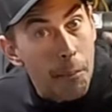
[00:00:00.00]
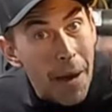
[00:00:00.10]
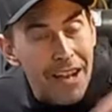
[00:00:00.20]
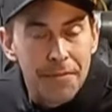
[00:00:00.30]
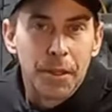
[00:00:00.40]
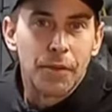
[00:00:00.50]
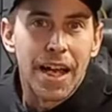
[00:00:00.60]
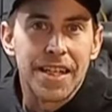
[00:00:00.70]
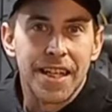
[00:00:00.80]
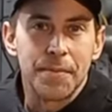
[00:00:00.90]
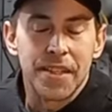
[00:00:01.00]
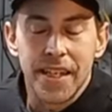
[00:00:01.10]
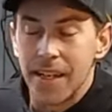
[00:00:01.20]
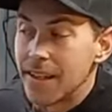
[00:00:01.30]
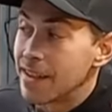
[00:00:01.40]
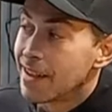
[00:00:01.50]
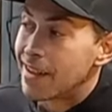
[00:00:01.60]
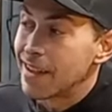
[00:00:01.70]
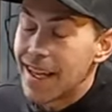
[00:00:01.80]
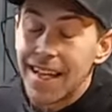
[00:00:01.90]
Matt from Garage MC here.
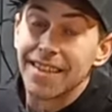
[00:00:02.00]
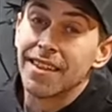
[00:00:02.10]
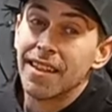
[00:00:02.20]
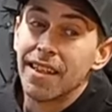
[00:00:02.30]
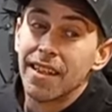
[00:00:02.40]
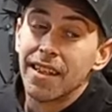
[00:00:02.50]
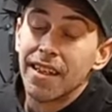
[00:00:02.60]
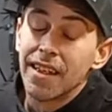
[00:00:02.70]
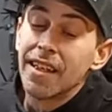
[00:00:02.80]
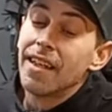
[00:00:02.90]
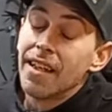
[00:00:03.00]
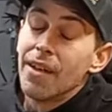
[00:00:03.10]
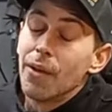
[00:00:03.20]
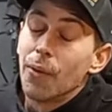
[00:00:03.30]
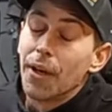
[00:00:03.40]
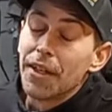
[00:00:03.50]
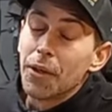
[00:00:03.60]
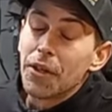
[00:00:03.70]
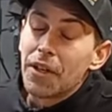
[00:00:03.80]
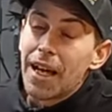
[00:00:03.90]
Guys, we're going to
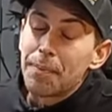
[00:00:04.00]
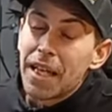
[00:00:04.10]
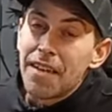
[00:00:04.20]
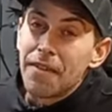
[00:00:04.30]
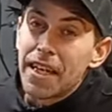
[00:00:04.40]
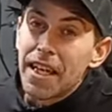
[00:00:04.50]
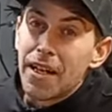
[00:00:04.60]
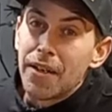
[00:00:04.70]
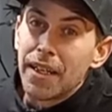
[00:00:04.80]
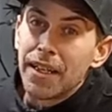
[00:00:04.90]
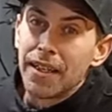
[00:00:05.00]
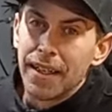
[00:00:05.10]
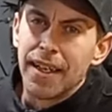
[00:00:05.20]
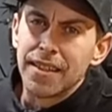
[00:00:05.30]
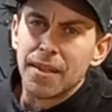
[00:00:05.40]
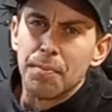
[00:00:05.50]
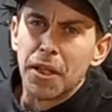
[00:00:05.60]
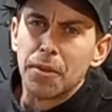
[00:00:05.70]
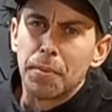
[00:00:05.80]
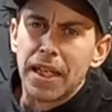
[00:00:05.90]
do a little update video and some
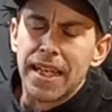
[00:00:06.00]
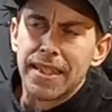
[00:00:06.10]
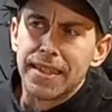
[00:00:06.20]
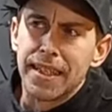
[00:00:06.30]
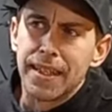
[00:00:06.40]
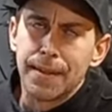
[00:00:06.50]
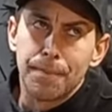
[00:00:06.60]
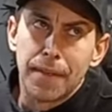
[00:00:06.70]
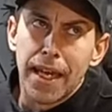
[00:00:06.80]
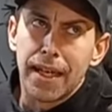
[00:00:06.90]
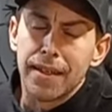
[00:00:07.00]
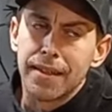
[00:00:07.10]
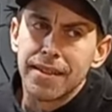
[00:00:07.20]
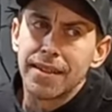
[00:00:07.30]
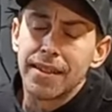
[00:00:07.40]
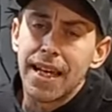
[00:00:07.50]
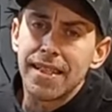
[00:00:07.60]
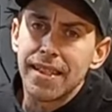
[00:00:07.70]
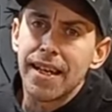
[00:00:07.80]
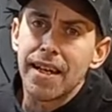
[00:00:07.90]
build plans. Yeah, this is a
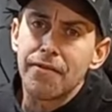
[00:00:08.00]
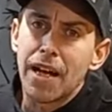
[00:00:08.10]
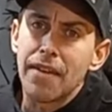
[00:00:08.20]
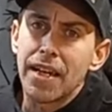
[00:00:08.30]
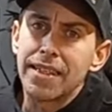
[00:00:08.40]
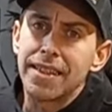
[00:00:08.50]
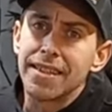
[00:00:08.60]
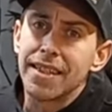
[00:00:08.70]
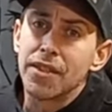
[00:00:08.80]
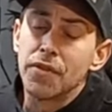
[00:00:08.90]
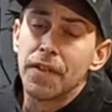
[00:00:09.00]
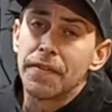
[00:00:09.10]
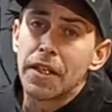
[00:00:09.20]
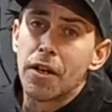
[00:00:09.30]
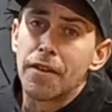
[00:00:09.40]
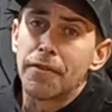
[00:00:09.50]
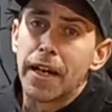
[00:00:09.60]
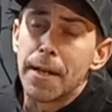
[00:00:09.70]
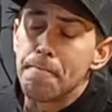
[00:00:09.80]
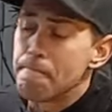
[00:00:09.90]
1985 ATC 250R
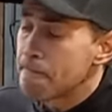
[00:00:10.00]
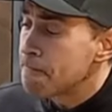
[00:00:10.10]
frame.